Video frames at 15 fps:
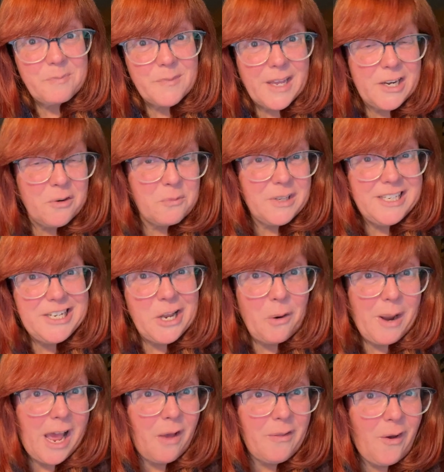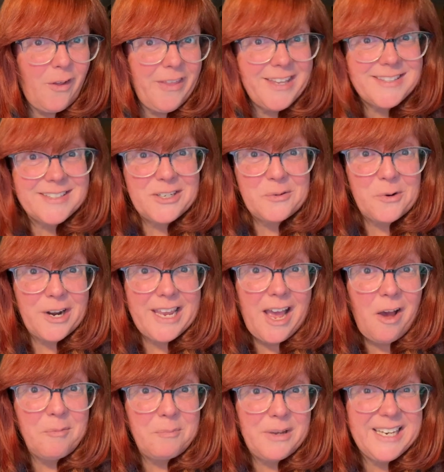I don't really know how all that's going to work
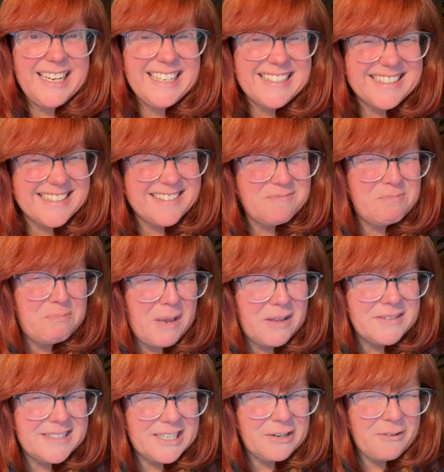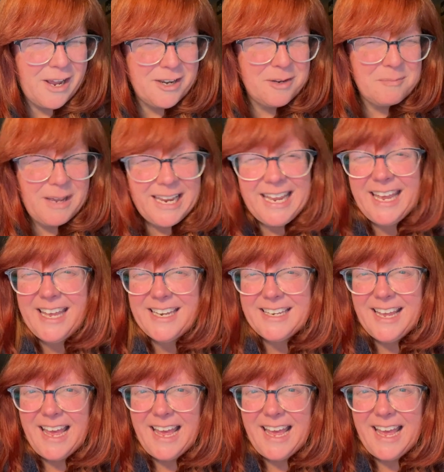out, but it's bouncing around in my head